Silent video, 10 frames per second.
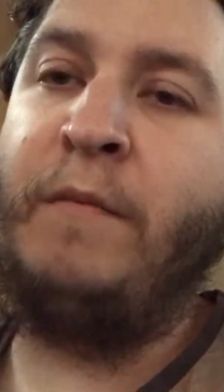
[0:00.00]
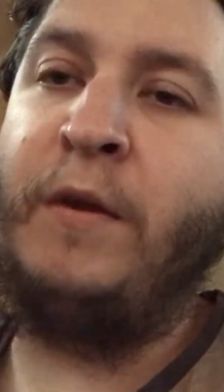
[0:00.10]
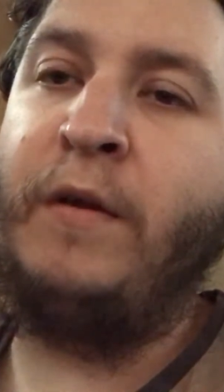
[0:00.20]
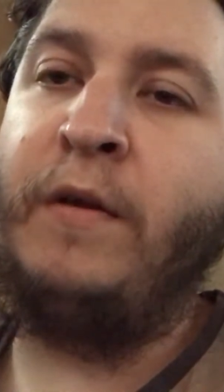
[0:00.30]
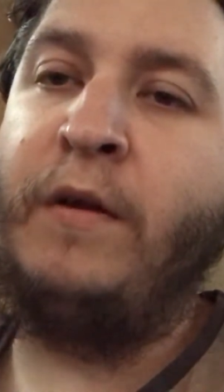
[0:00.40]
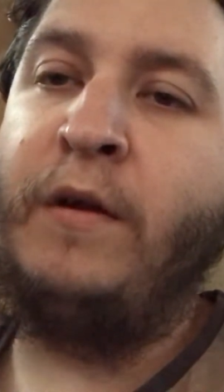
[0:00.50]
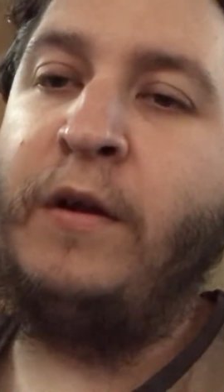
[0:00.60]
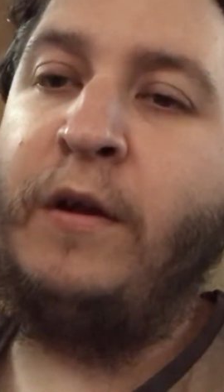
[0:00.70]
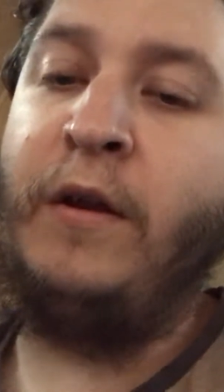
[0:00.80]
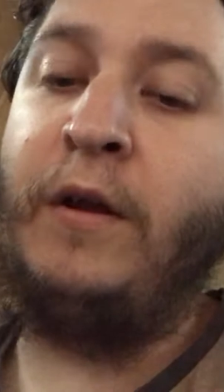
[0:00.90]
but
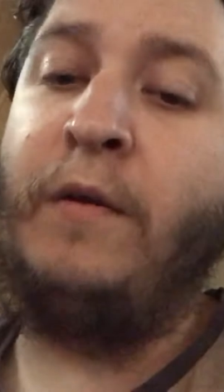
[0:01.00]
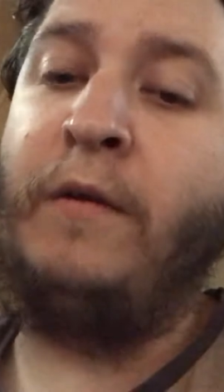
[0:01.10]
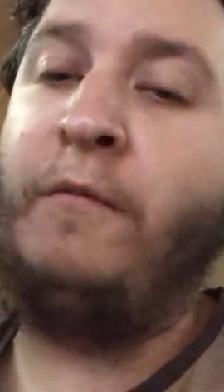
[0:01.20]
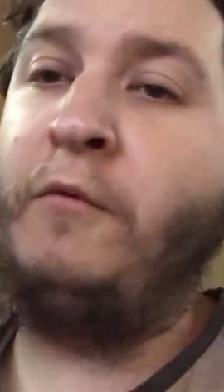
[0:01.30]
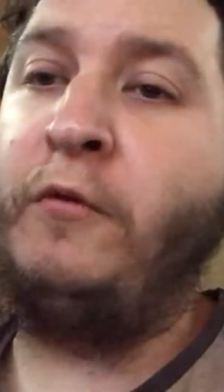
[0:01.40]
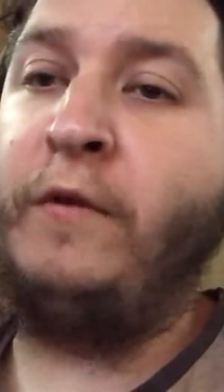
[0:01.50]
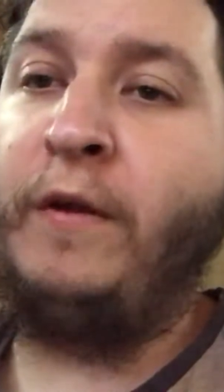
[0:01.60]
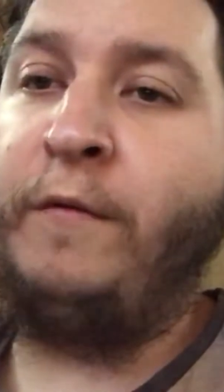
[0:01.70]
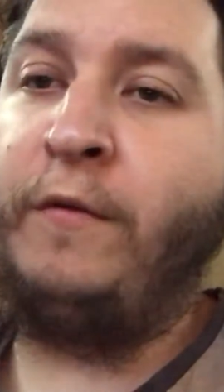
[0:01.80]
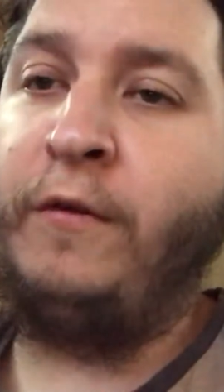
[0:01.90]
you know, there's more
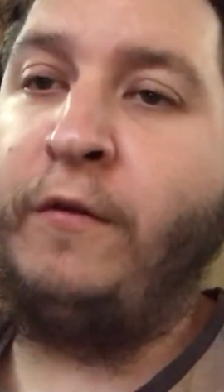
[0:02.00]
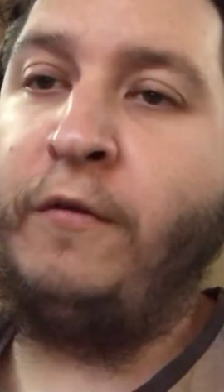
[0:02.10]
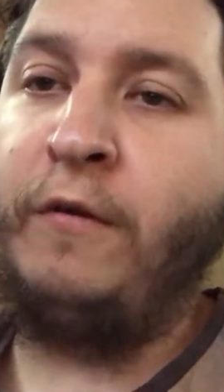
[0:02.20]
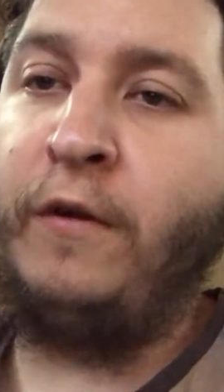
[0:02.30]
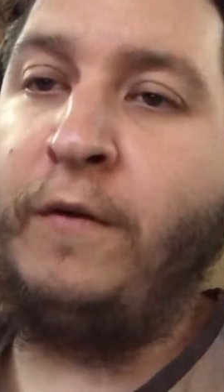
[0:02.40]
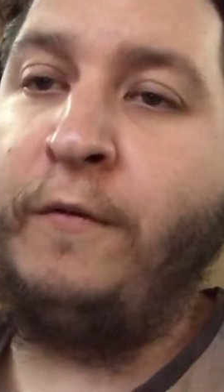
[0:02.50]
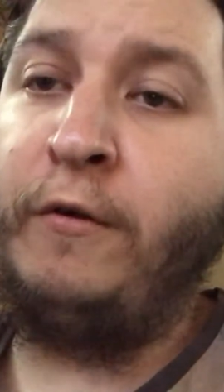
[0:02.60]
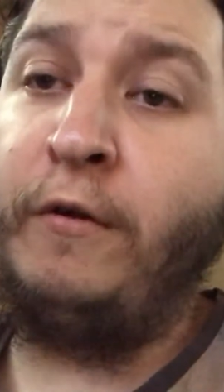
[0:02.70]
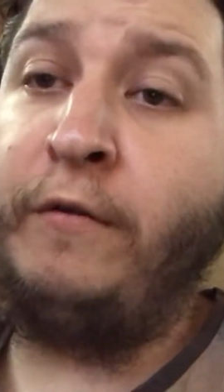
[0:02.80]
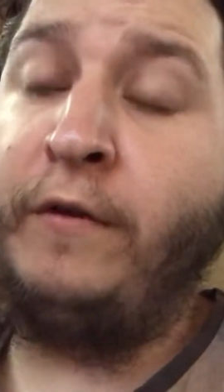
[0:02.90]
deaths of the
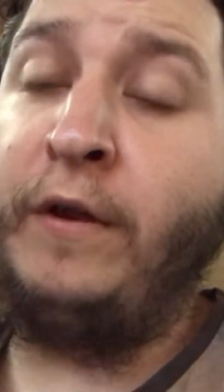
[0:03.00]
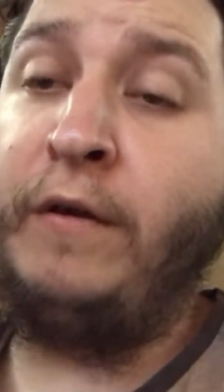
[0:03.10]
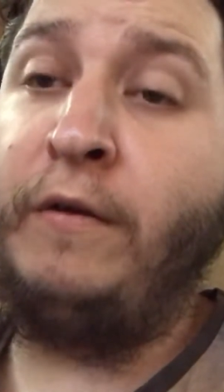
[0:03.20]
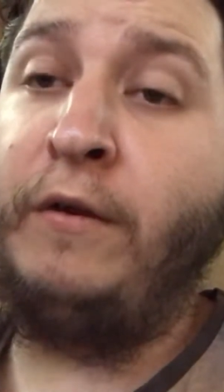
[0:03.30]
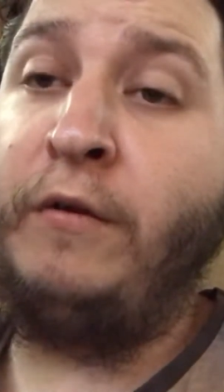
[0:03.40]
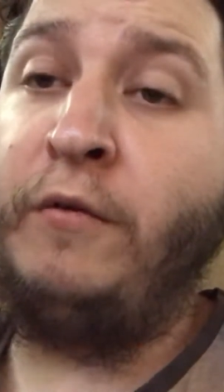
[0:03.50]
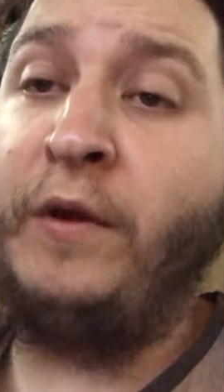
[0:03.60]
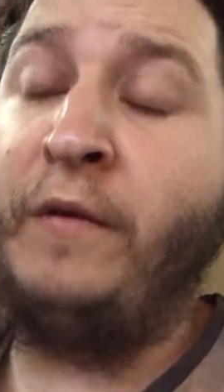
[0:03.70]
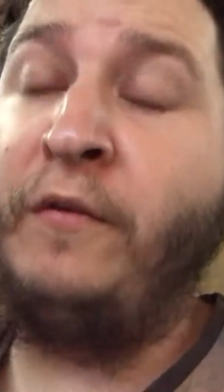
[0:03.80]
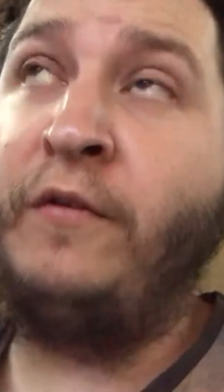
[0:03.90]
coronavirus now in the
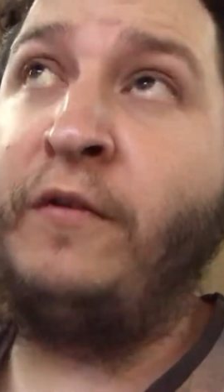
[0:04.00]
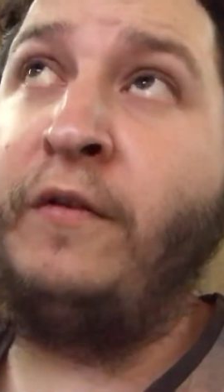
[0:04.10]
US.